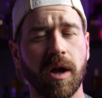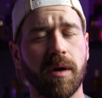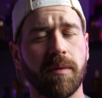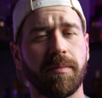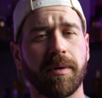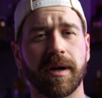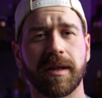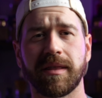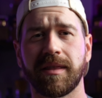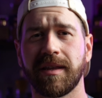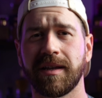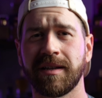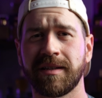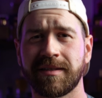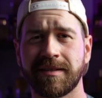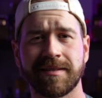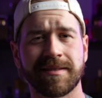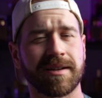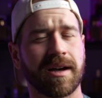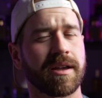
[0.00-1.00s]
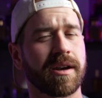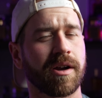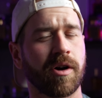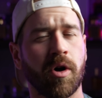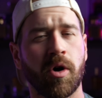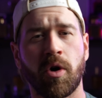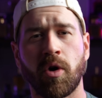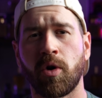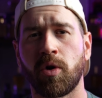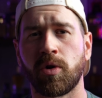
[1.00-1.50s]
but this is on a
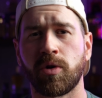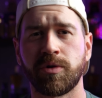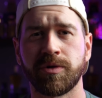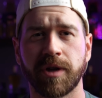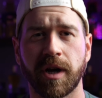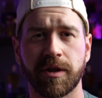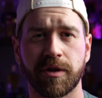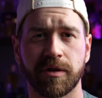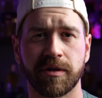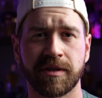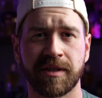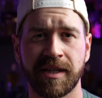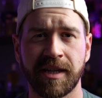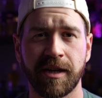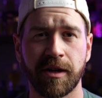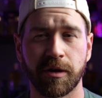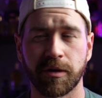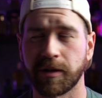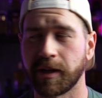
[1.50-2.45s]
whole nother tier.